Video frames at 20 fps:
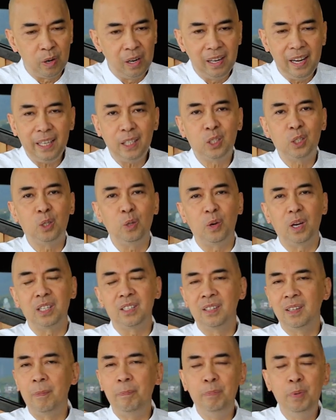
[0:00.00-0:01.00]
relates to
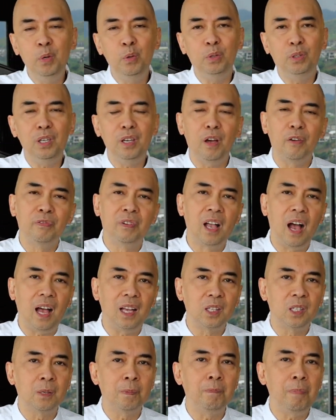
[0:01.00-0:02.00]
us the beauty of
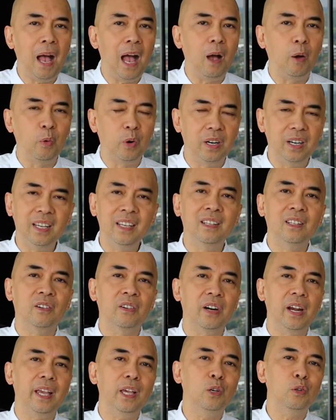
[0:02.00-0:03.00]
God's power in
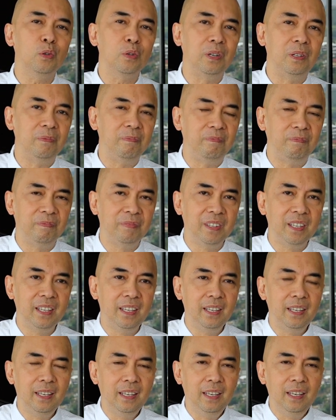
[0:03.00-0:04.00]
creation.
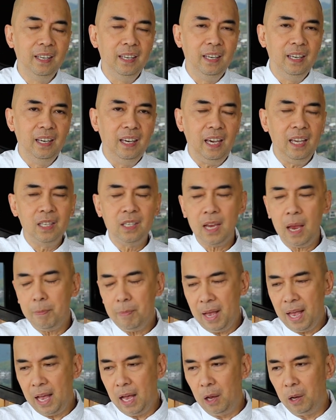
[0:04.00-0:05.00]
And
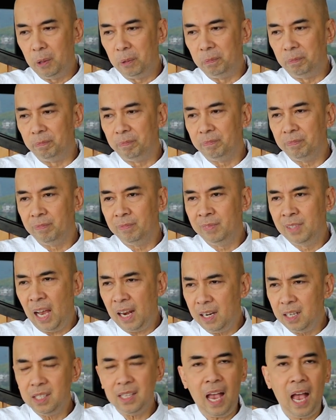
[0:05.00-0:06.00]
somehow,
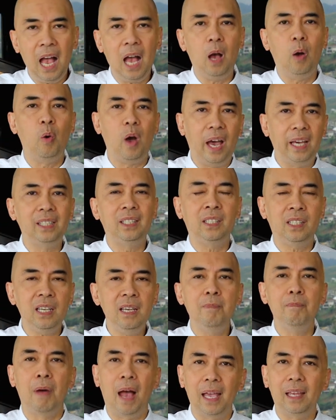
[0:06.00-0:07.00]
that is how I
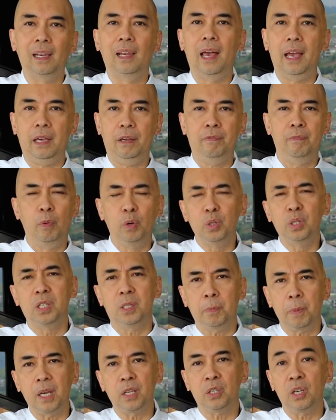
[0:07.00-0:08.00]
see my life, most
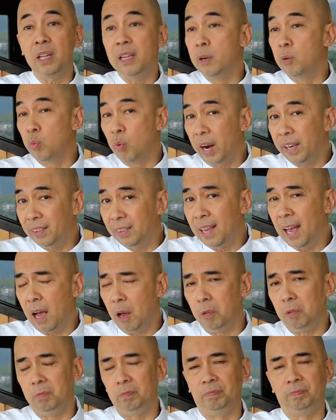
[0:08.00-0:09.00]
especially right
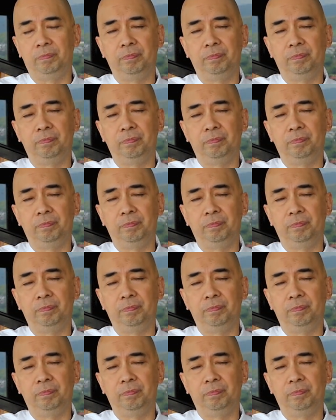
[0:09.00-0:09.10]
now.